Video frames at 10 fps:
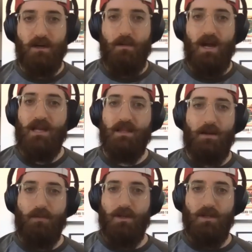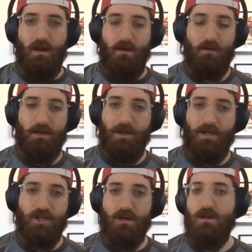mic that I put, you know, in my
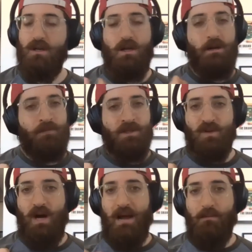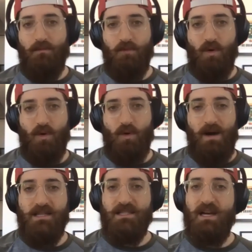shirt. So I'm recording
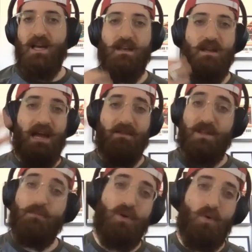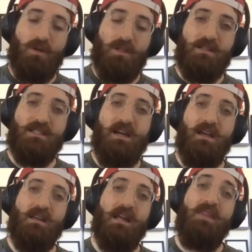my side, I have them record their
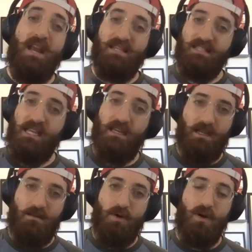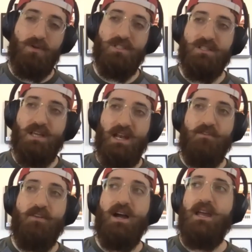side, and then I sync it in post. And I
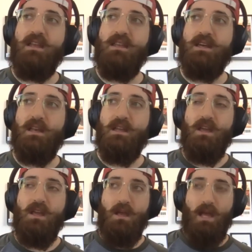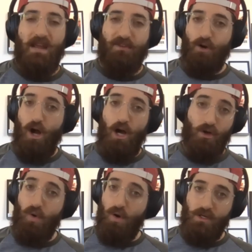find that if your
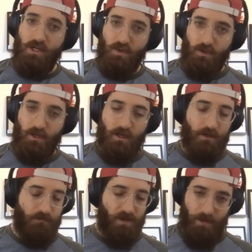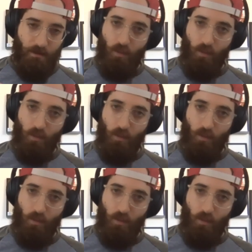audio quality is really good, people